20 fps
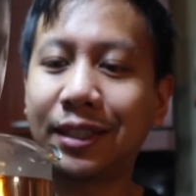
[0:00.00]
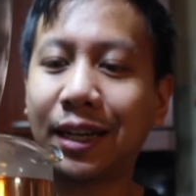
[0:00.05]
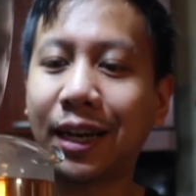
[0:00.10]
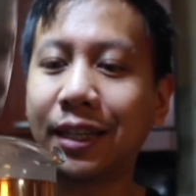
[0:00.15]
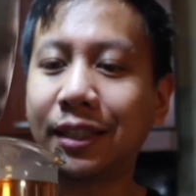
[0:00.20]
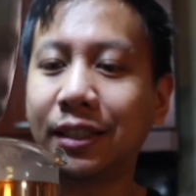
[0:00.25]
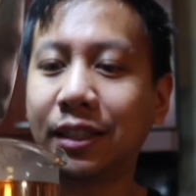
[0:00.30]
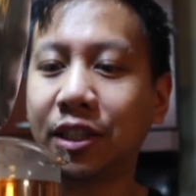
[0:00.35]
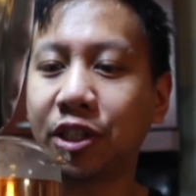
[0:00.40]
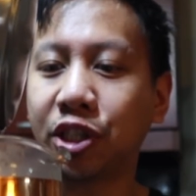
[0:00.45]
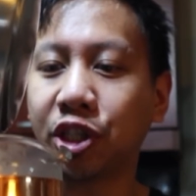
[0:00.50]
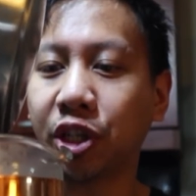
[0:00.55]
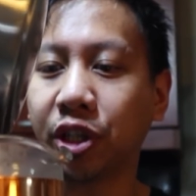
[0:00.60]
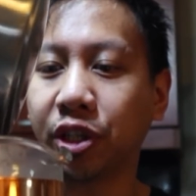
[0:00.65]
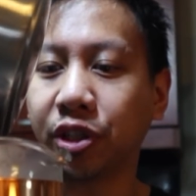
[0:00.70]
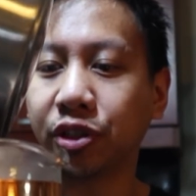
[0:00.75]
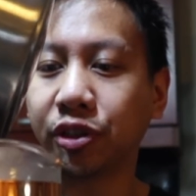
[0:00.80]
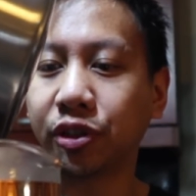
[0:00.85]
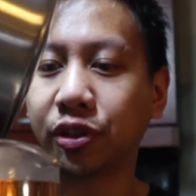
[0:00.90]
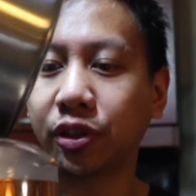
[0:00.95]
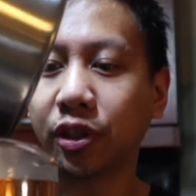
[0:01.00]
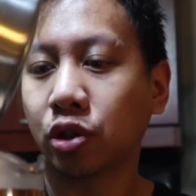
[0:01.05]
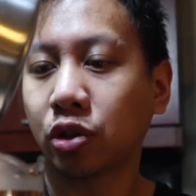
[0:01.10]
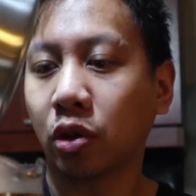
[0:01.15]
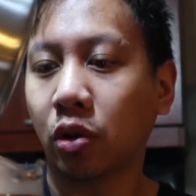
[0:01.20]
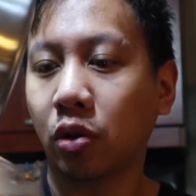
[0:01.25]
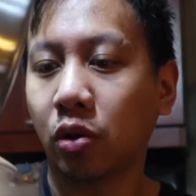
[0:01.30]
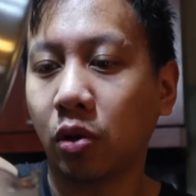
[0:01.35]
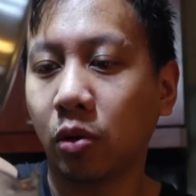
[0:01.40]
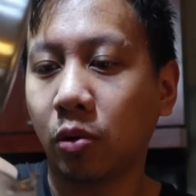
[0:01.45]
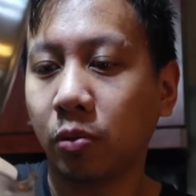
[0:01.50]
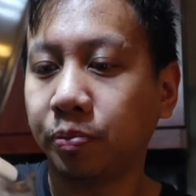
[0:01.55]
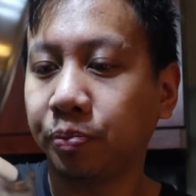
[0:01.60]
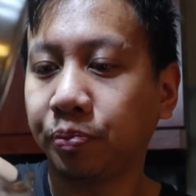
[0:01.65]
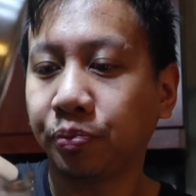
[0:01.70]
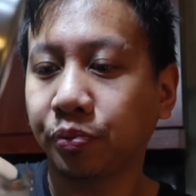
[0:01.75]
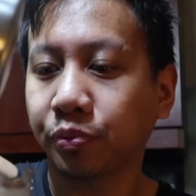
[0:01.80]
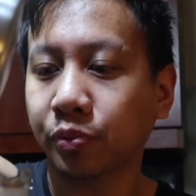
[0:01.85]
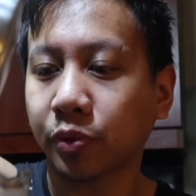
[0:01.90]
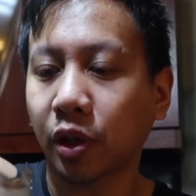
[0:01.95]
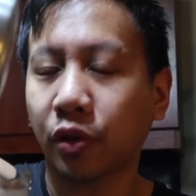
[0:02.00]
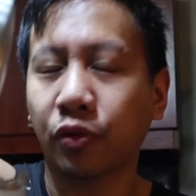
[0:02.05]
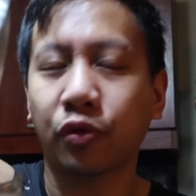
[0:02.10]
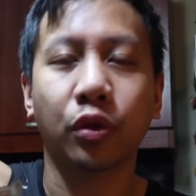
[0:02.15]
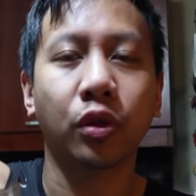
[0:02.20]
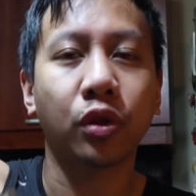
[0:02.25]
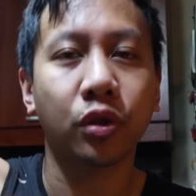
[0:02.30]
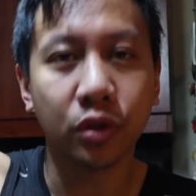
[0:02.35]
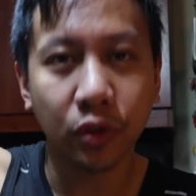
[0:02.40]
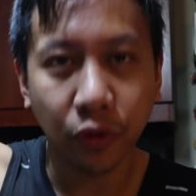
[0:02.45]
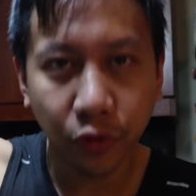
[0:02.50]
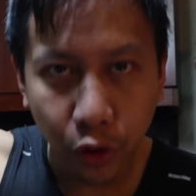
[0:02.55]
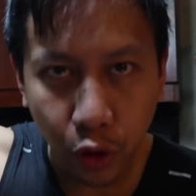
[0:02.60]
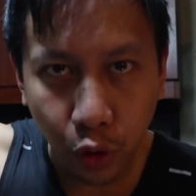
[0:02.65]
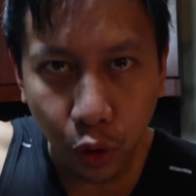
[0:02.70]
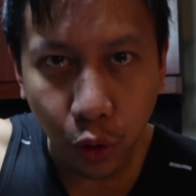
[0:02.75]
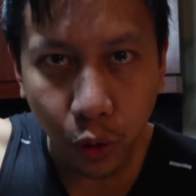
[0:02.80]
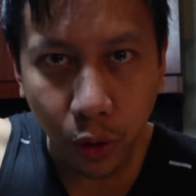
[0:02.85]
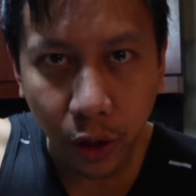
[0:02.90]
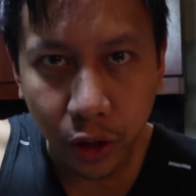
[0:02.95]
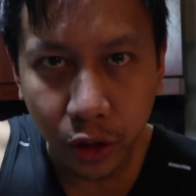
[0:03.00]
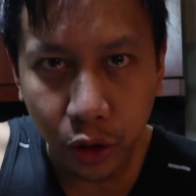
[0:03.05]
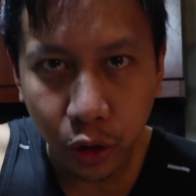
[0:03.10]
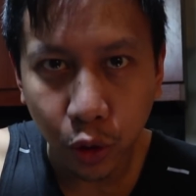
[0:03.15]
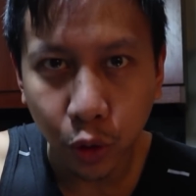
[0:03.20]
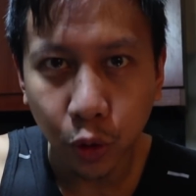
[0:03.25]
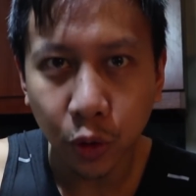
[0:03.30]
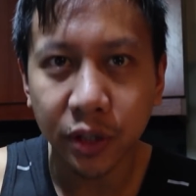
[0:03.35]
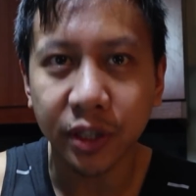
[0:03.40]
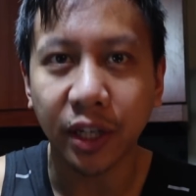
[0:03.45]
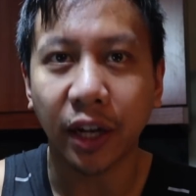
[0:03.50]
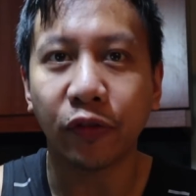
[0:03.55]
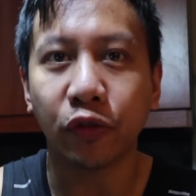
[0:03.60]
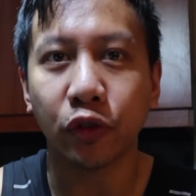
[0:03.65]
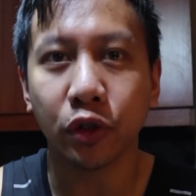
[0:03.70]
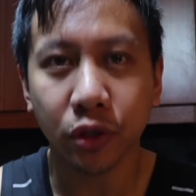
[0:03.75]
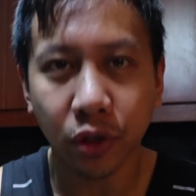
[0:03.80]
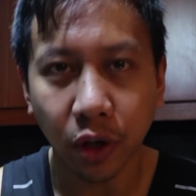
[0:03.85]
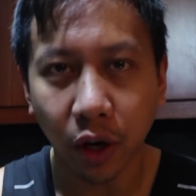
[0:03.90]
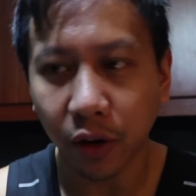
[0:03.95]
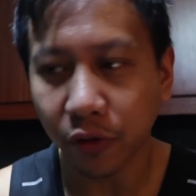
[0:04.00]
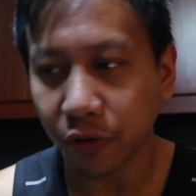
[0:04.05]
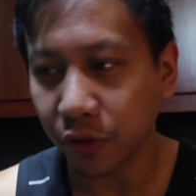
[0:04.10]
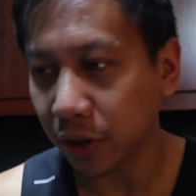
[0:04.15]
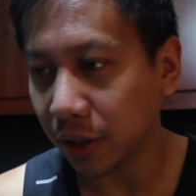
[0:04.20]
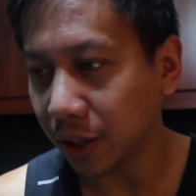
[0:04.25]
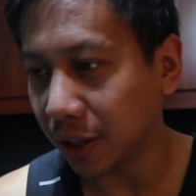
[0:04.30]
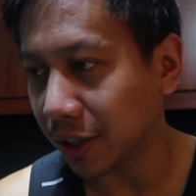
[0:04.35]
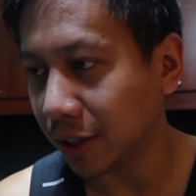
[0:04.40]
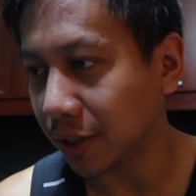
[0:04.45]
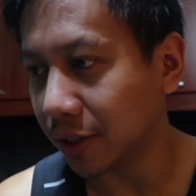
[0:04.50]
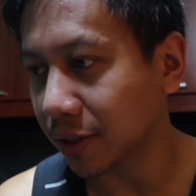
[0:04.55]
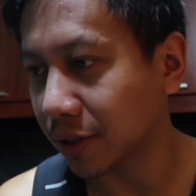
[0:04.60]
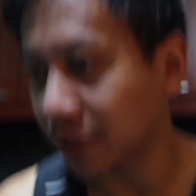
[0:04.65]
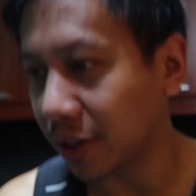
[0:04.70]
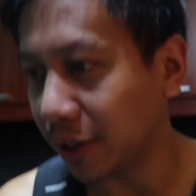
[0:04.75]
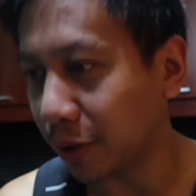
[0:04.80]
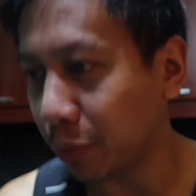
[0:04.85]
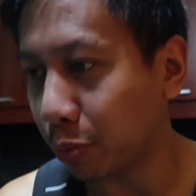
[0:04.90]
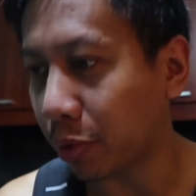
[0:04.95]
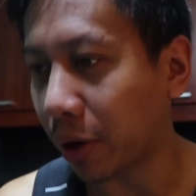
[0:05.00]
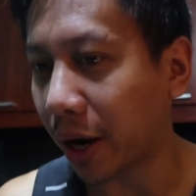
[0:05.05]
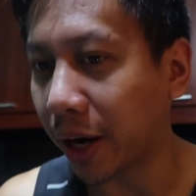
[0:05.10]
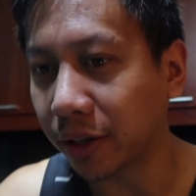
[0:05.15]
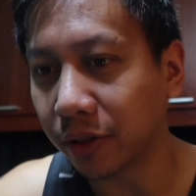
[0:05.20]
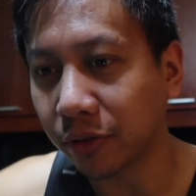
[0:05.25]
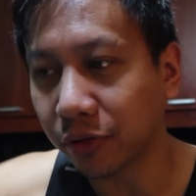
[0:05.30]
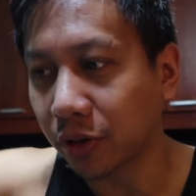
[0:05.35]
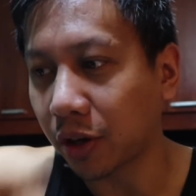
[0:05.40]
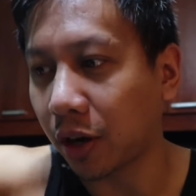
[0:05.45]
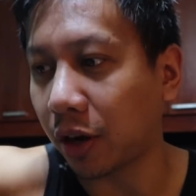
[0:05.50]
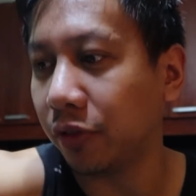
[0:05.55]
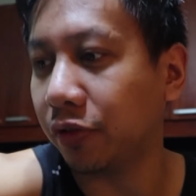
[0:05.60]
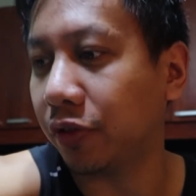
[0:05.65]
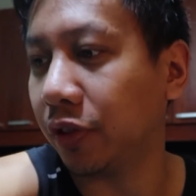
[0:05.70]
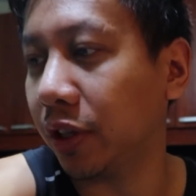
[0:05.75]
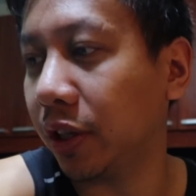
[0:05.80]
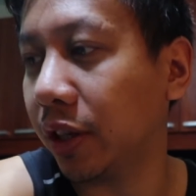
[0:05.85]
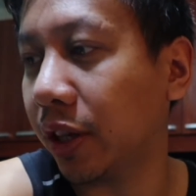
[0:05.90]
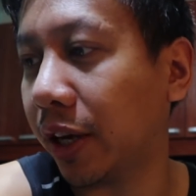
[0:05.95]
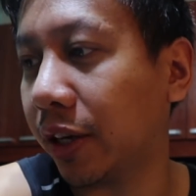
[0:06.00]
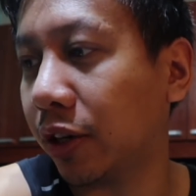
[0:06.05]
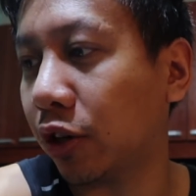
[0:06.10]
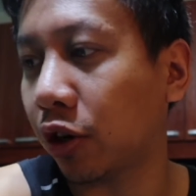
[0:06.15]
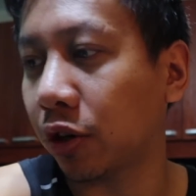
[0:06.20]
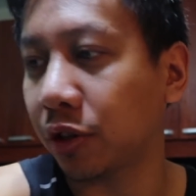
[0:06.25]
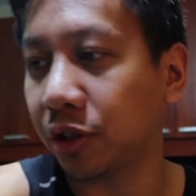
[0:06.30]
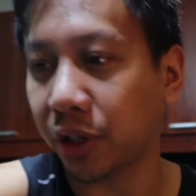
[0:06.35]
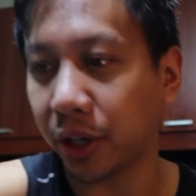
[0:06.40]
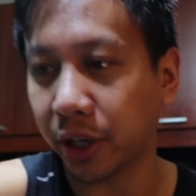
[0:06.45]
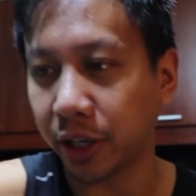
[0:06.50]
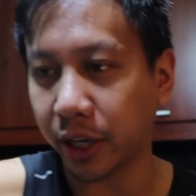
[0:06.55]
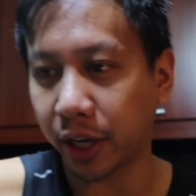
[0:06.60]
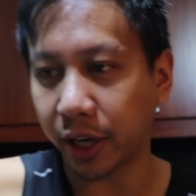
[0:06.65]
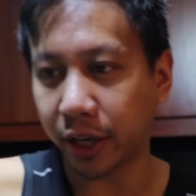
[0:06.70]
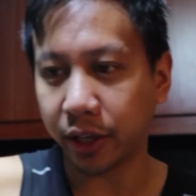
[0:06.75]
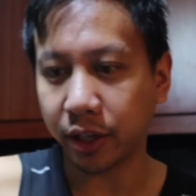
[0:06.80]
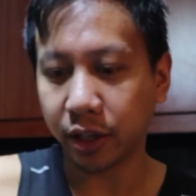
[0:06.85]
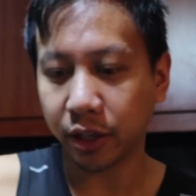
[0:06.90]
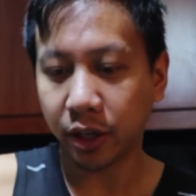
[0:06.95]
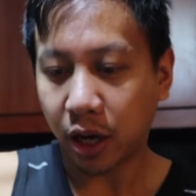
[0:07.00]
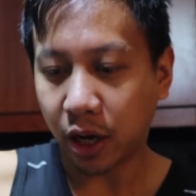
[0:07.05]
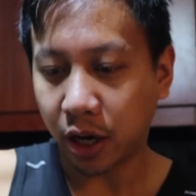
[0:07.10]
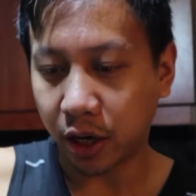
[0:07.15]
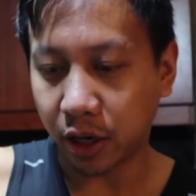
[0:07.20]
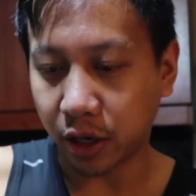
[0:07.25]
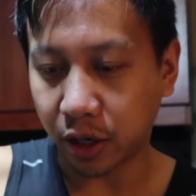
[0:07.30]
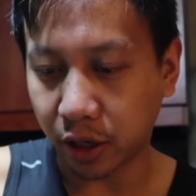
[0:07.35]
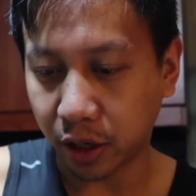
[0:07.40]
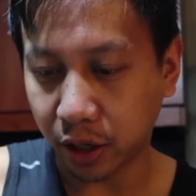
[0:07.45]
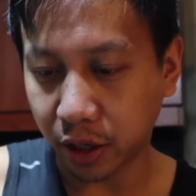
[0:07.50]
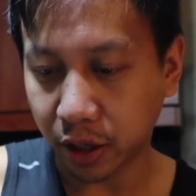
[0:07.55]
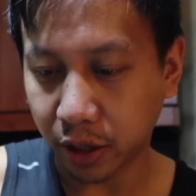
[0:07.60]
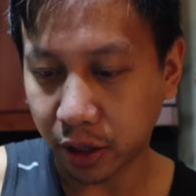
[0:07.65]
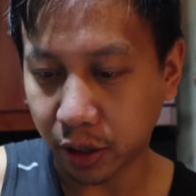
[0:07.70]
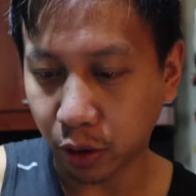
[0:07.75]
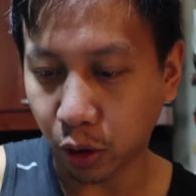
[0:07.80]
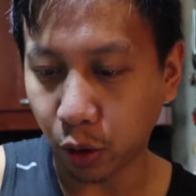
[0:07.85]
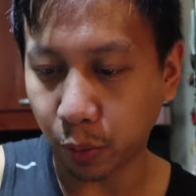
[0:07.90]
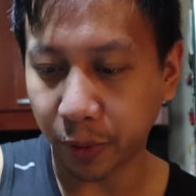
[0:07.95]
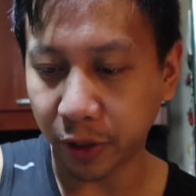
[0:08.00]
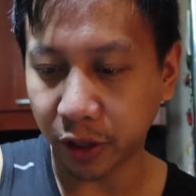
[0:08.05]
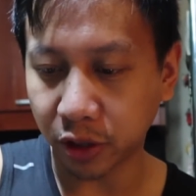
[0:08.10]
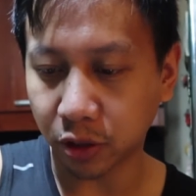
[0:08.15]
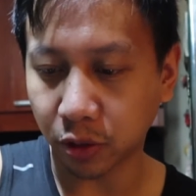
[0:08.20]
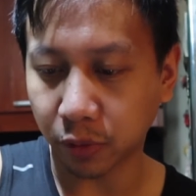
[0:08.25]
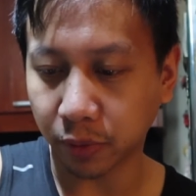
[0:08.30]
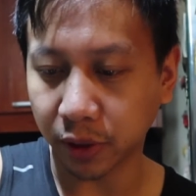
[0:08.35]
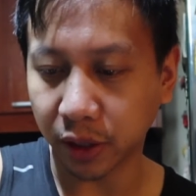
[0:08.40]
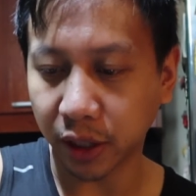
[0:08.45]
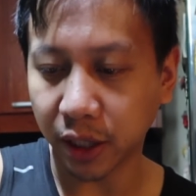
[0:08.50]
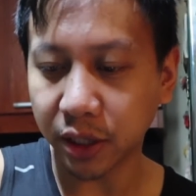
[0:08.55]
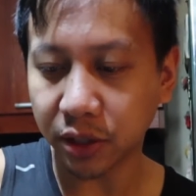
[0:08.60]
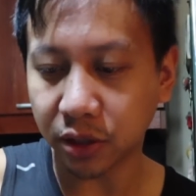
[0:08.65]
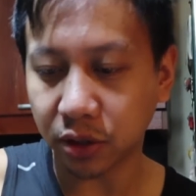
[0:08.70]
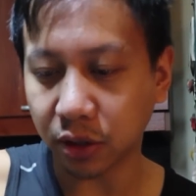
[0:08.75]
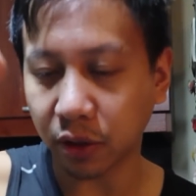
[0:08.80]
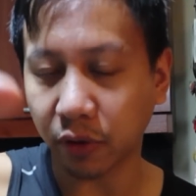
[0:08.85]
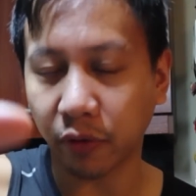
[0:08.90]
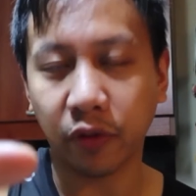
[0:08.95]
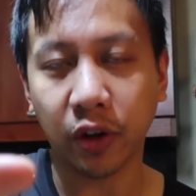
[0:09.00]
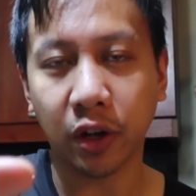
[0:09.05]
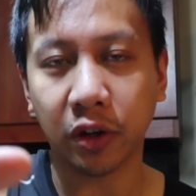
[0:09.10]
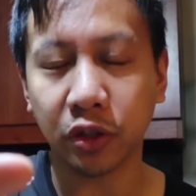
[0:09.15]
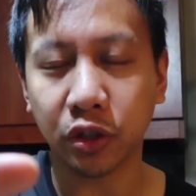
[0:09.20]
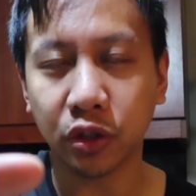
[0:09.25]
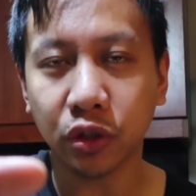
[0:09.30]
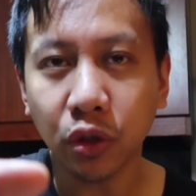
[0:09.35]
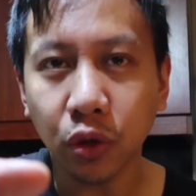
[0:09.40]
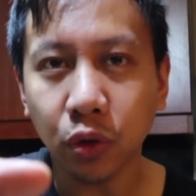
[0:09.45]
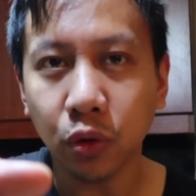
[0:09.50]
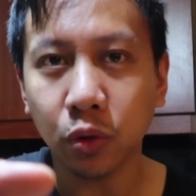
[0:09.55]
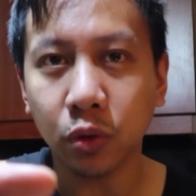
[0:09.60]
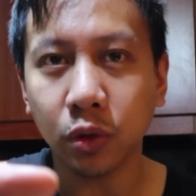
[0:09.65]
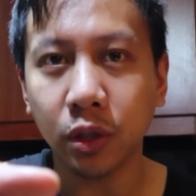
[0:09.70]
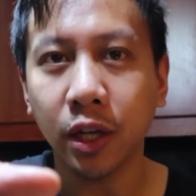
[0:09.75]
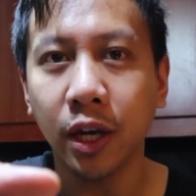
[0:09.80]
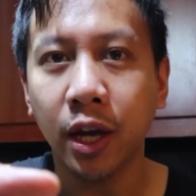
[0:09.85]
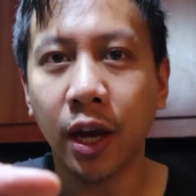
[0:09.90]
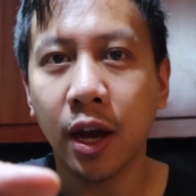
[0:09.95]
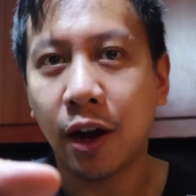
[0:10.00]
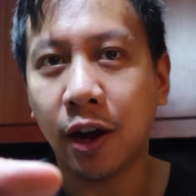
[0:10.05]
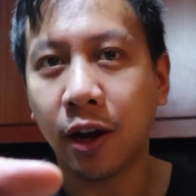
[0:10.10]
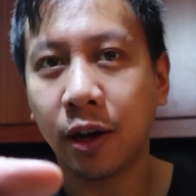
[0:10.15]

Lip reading: delicious. So for those of you who are new, Cypher's coffee is the brand of coffee that RJ and I are hoping to release very soon.